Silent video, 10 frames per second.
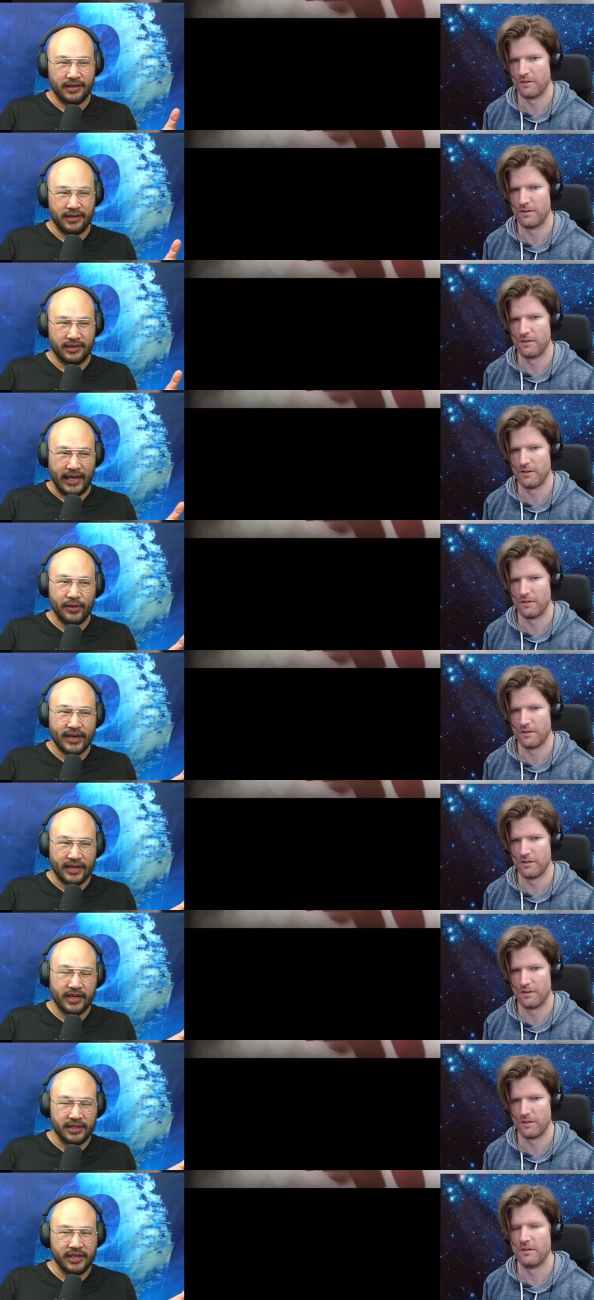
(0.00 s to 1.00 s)
Speaker 1: they would get
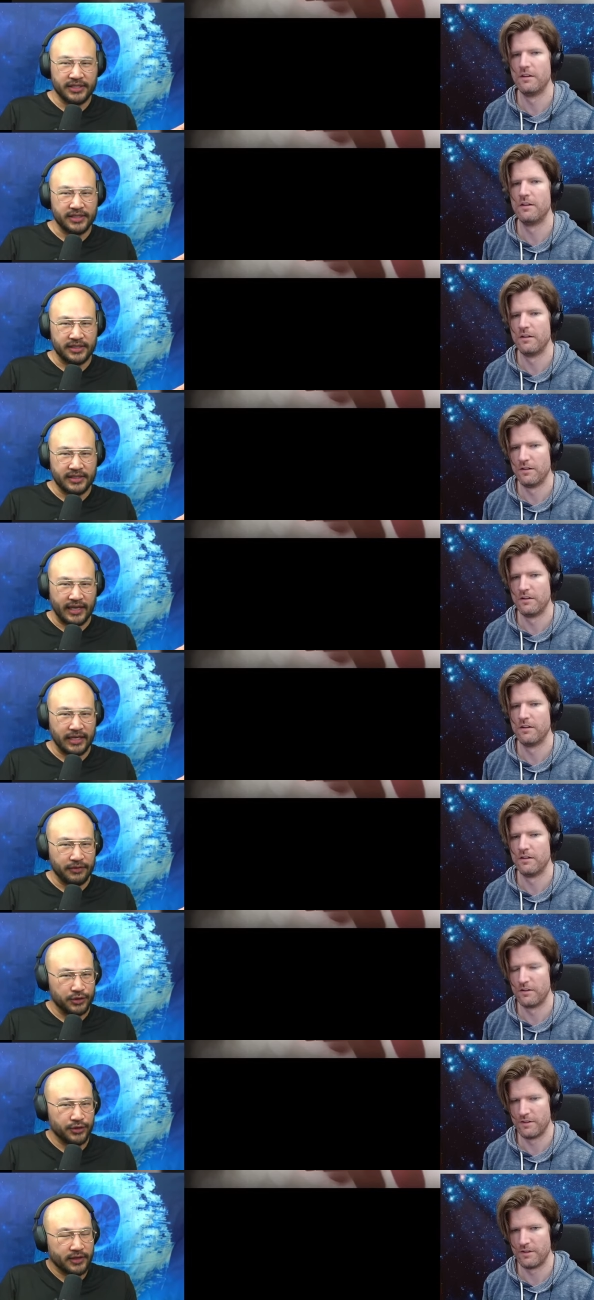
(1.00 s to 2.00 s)
concussions, and if
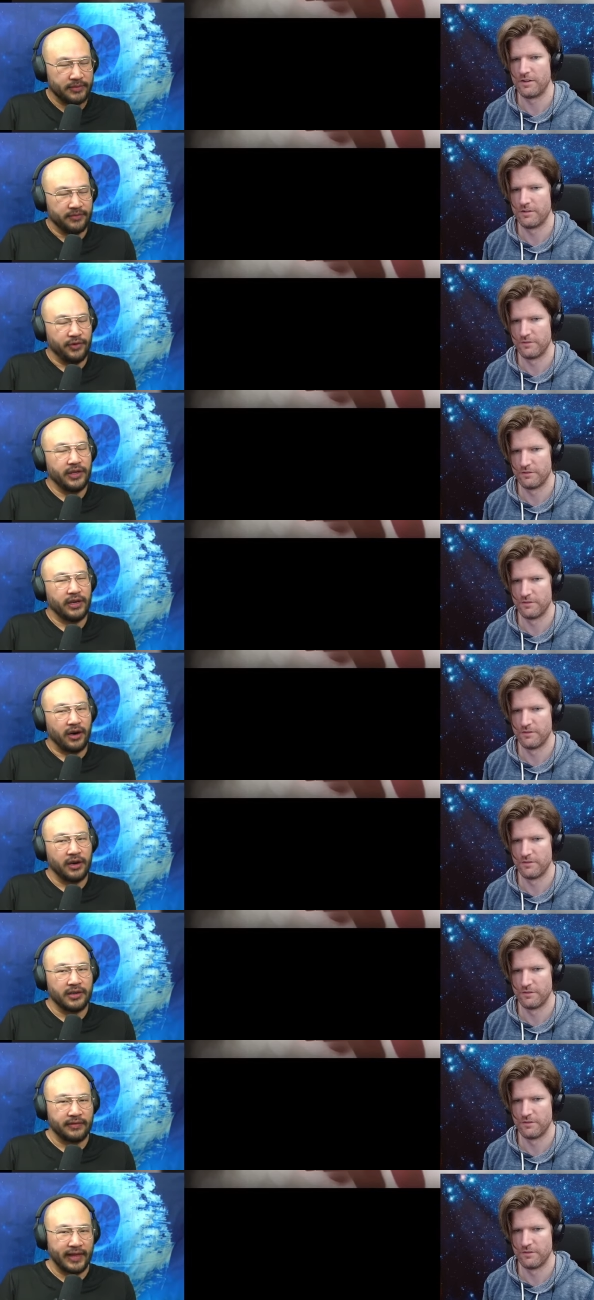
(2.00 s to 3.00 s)
you shook them really
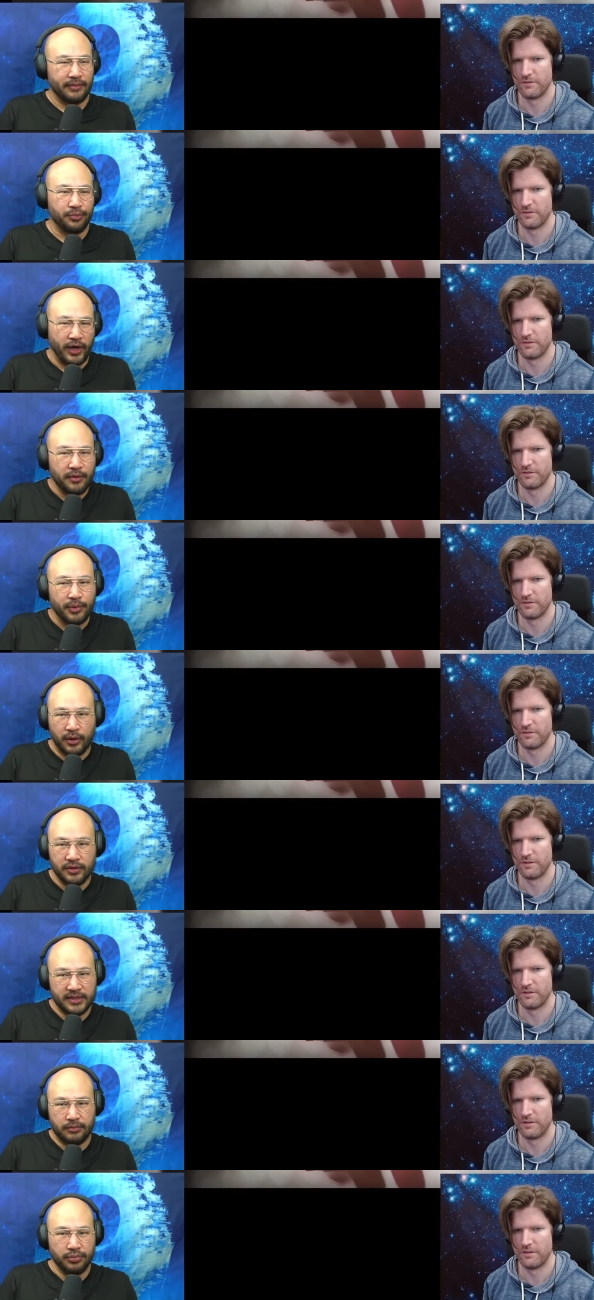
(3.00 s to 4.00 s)
hard enough, they'd break
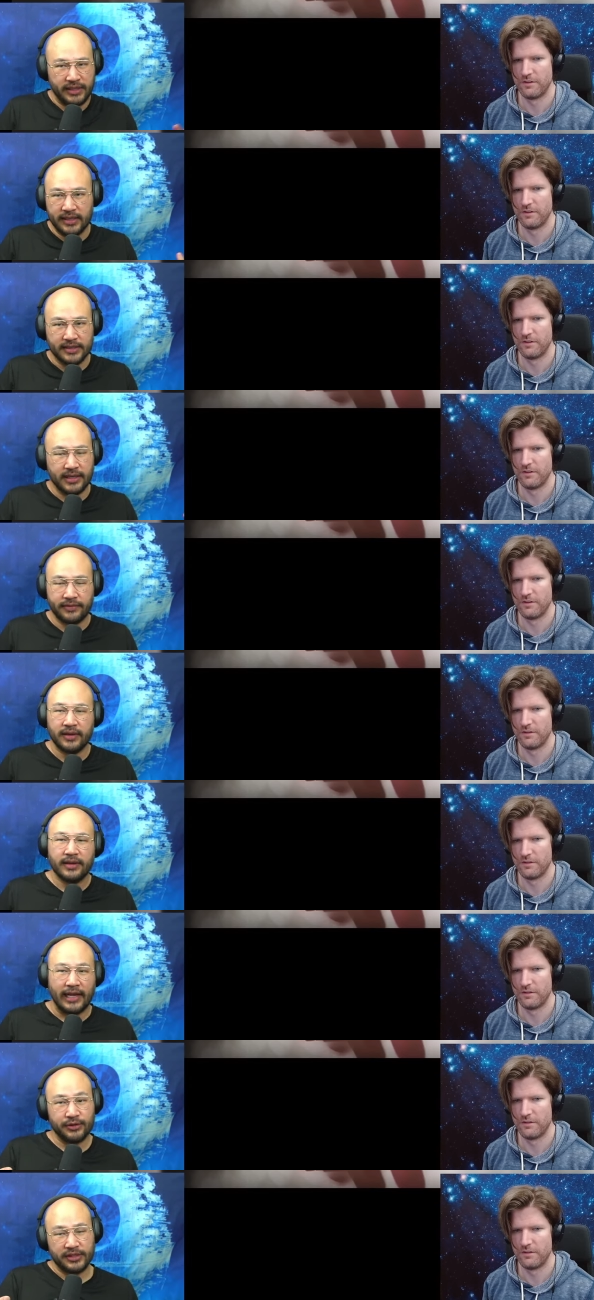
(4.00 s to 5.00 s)
bones and bleed and stuff.
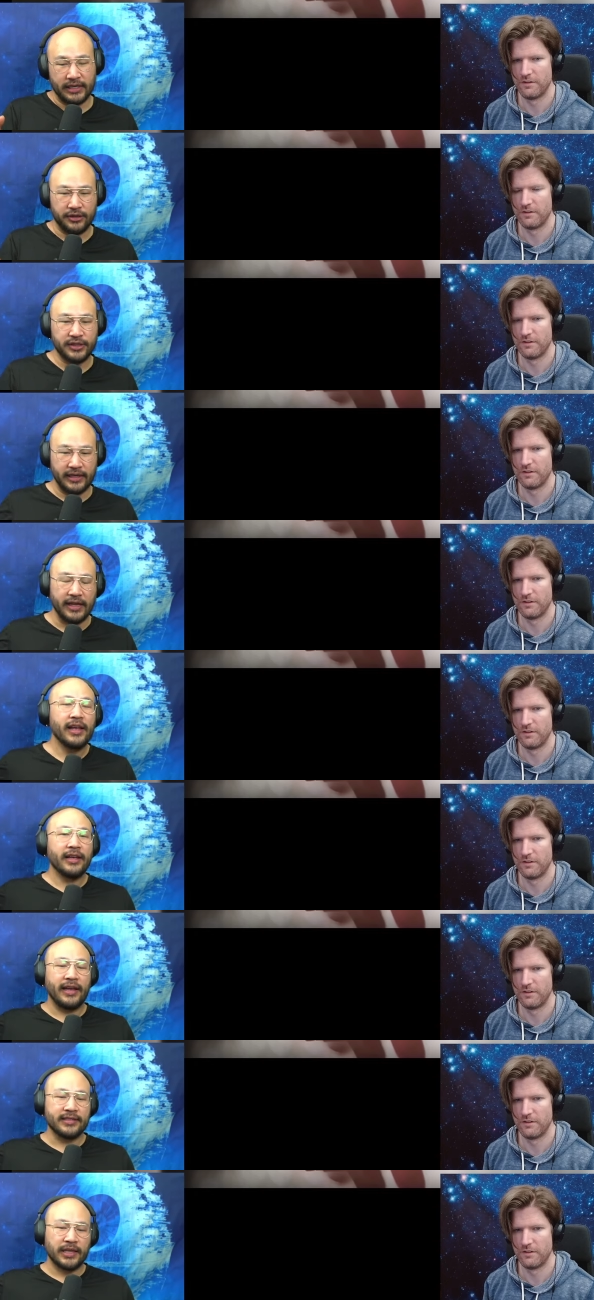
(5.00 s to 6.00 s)
That's what you're saying. You're saying
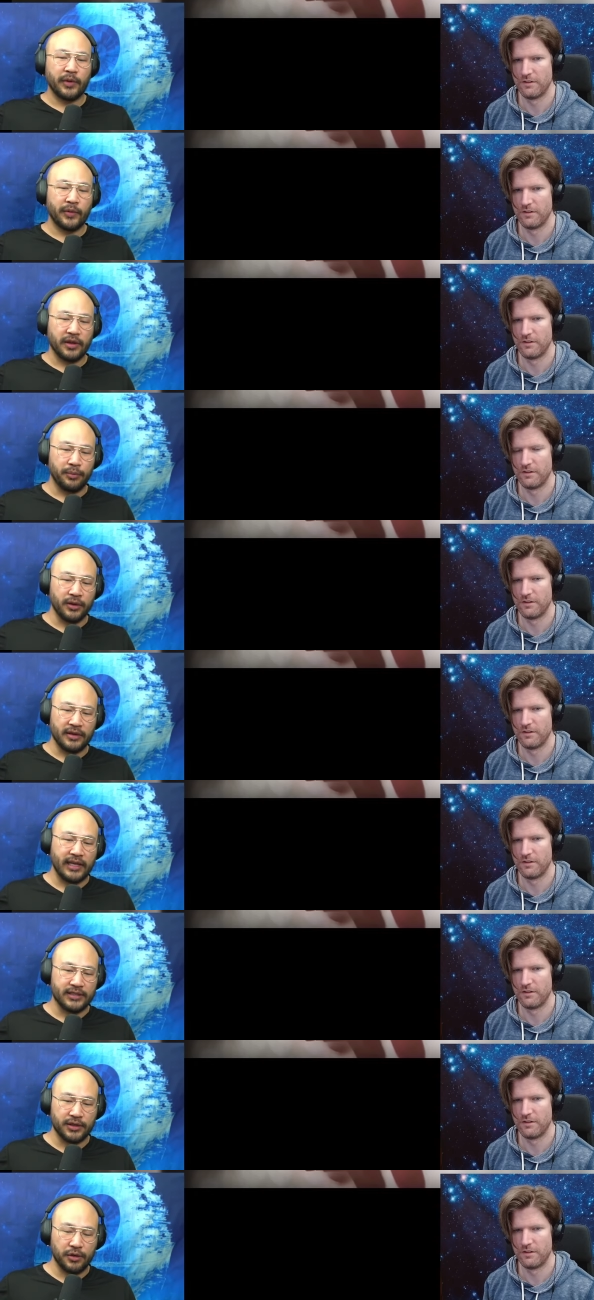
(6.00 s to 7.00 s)
hit someone with a bullet
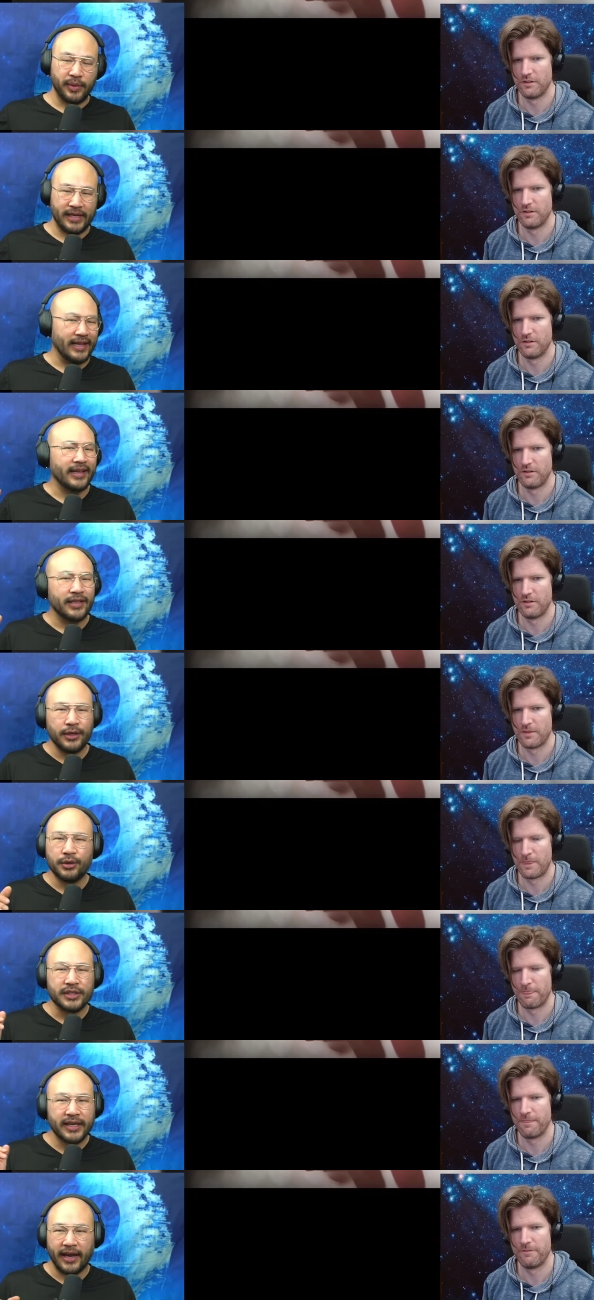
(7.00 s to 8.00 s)
that's so big, like a
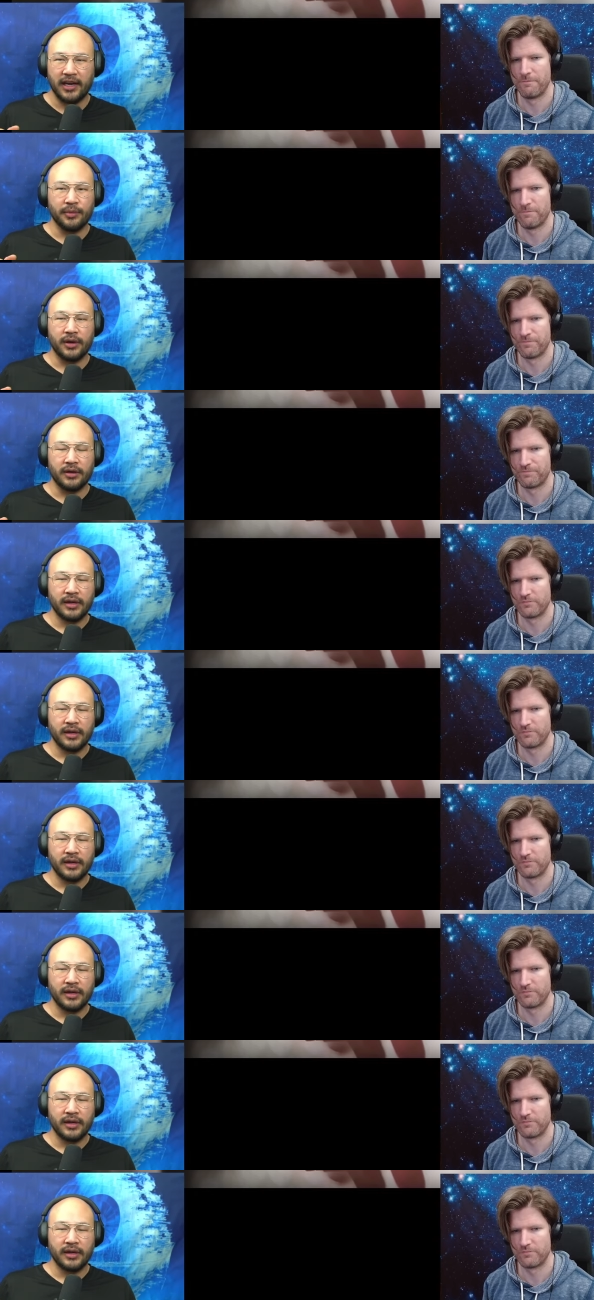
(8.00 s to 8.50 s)
huge cannonball,